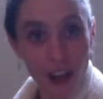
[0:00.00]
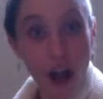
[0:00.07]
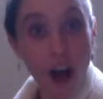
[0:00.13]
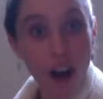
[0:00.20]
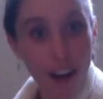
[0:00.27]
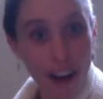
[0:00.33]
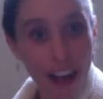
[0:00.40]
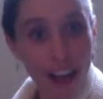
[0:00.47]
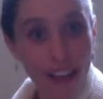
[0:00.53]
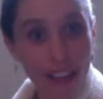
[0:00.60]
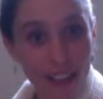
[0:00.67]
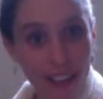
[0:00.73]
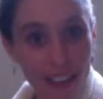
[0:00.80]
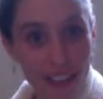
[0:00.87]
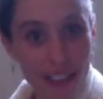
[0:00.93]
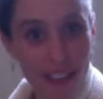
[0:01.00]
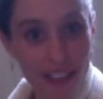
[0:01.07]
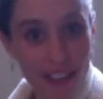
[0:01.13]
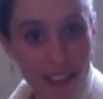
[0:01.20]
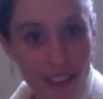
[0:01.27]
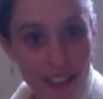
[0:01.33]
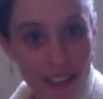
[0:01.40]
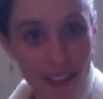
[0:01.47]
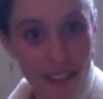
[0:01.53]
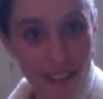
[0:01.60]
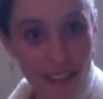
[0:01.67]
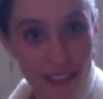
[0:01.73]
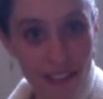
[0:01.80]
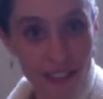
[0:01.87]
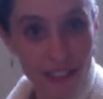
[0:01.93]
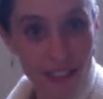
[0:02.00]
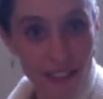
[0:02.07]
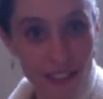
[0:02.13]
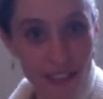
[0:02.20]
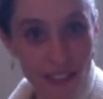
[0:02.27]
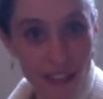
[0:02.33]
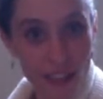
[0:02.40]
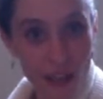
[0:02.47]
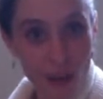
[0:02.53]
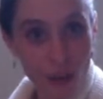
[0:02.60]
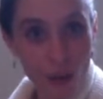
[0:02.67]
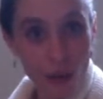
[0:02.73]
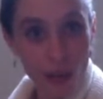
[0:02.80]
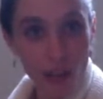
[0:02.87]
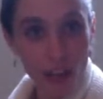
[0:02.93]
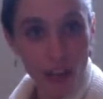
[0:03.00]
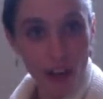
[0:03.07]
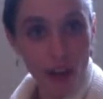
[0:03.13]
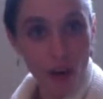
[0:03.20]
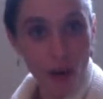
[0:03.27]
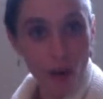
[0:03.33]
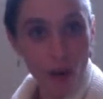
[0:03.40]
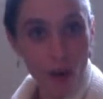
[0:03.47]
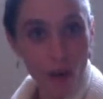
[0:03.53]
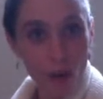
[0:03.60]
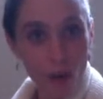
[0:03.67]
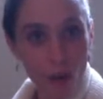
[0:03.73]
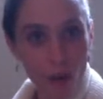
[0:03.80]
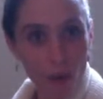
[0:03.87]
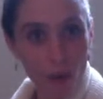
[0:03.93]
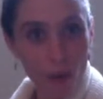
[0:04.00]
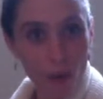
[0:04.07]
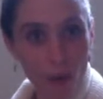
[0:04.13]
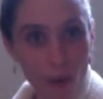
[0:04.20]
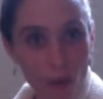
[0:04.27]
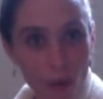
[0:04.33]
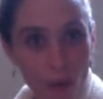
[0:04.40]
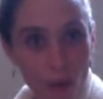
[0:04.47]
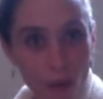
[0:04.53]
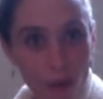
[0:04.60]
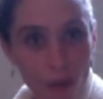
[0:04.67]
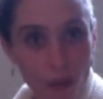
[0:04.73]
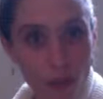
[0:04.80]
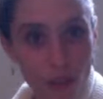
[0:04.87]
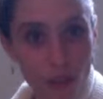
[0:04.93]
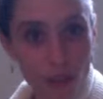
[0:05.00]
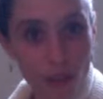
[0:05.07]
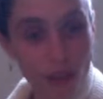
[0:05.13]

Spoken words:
are endless. We let go so that